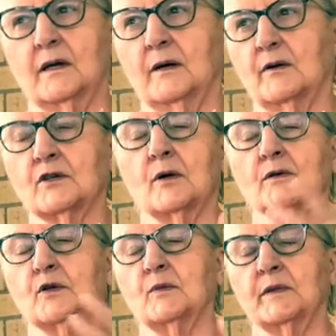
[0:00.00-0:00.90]
Well, she
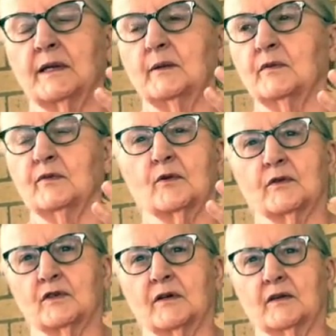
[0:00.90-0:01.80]
also told me that before
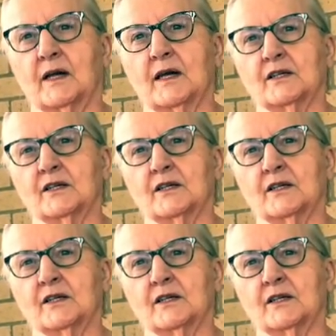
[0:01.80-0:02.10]
if she ever dies,